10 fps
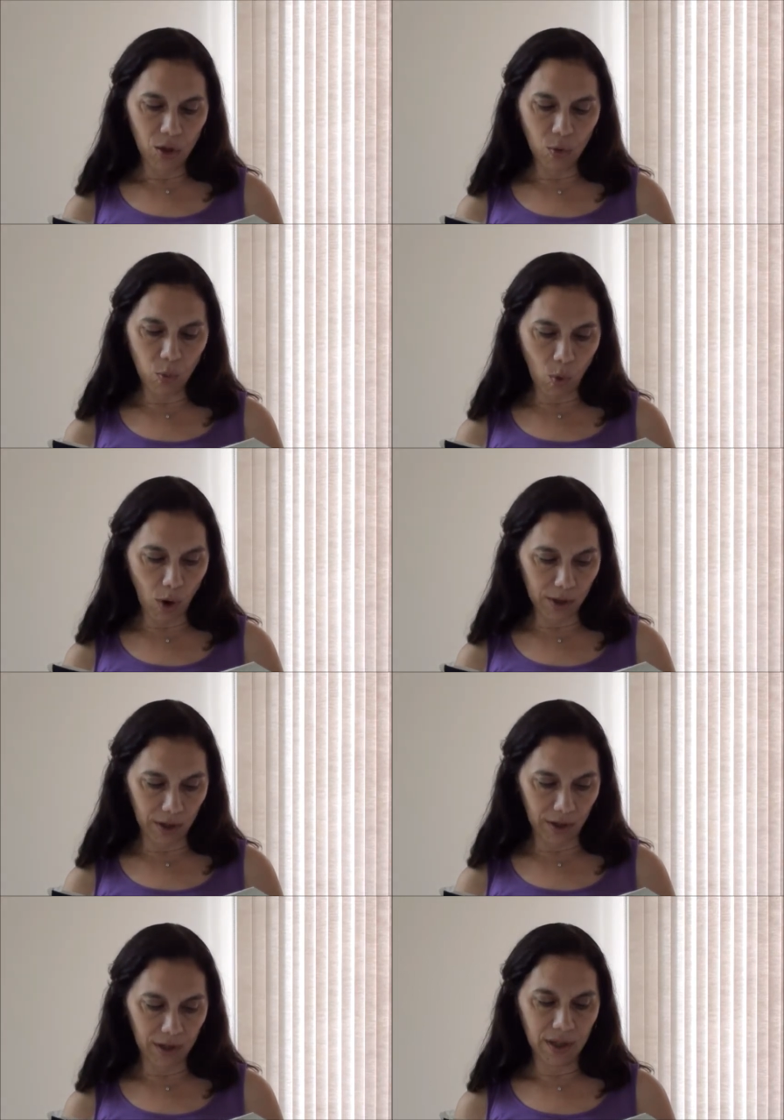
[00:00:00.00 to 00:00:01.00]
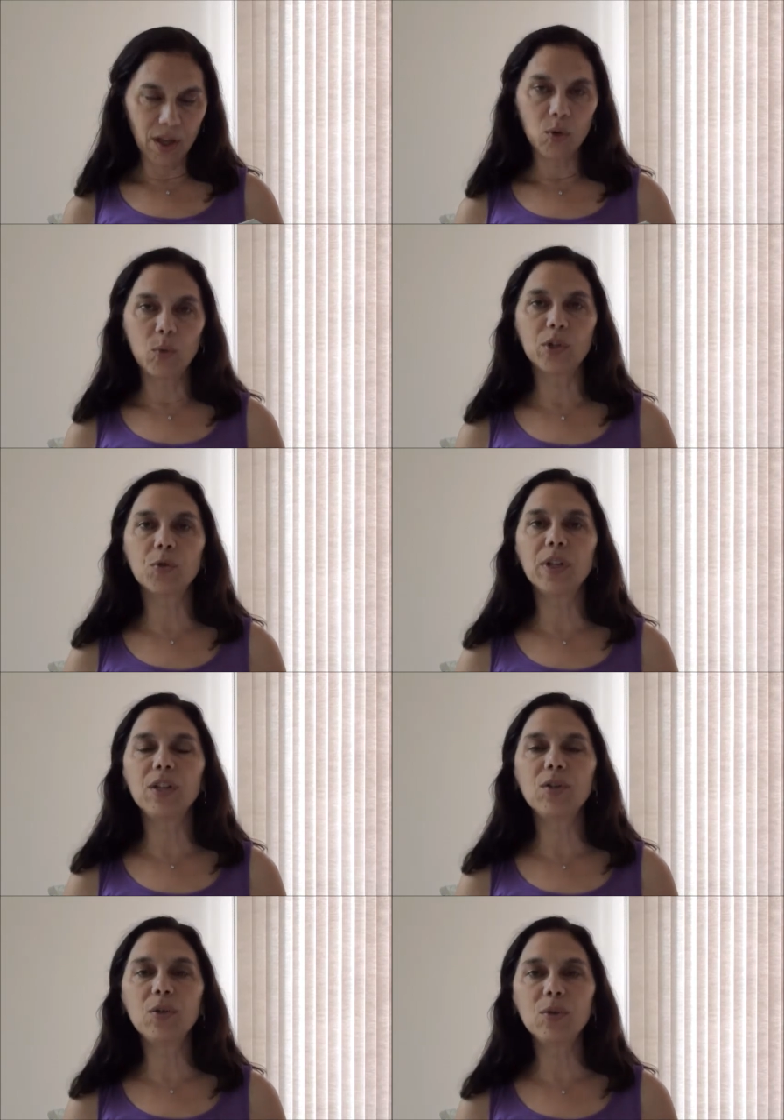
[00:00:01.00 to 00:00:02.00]
the water which
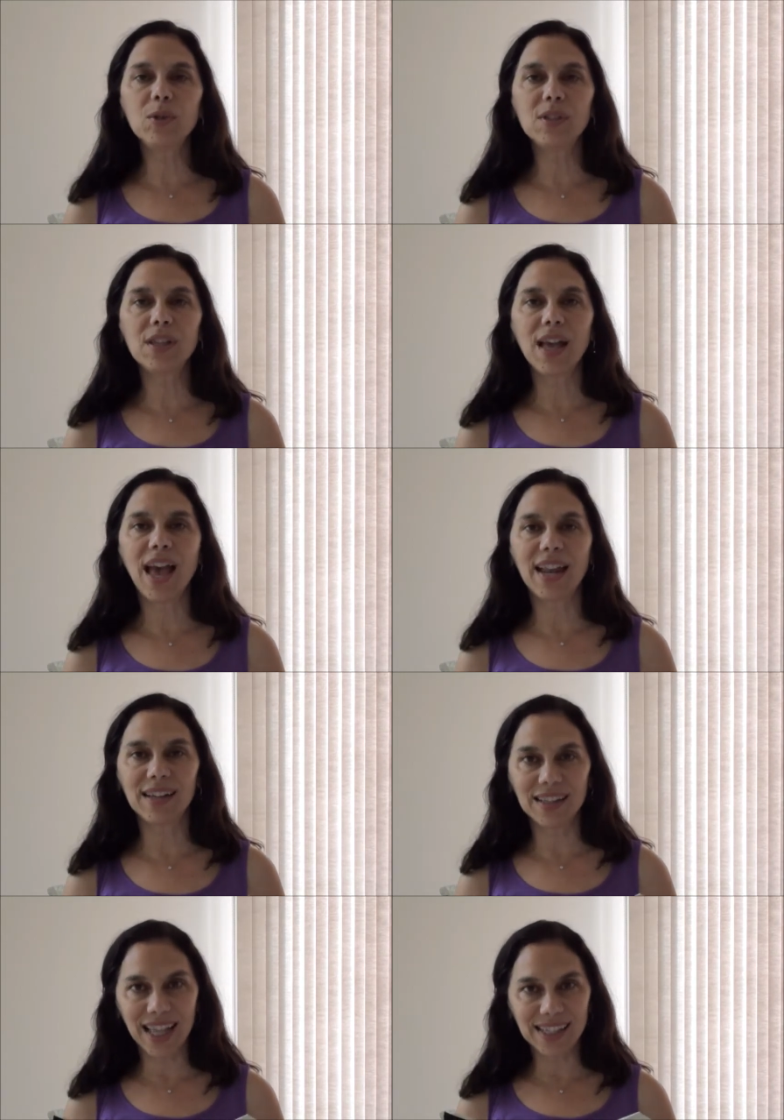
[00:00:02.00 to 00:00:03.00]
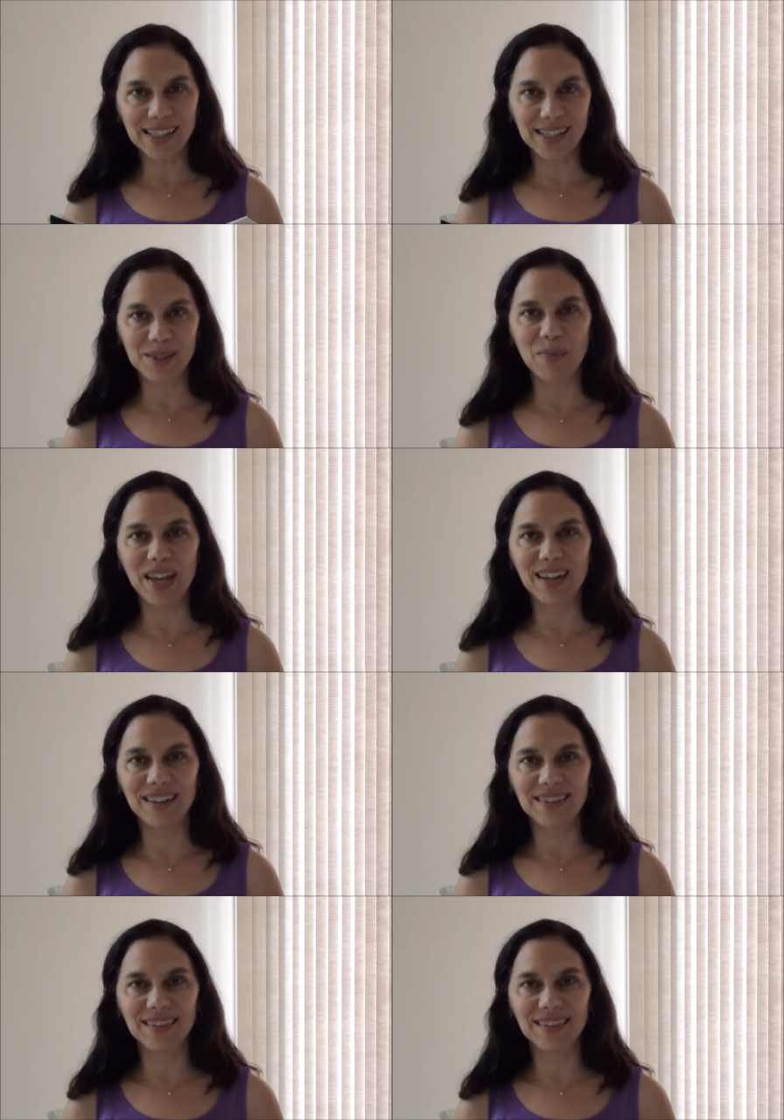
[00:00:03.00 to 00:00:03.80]
renews and cleanses me.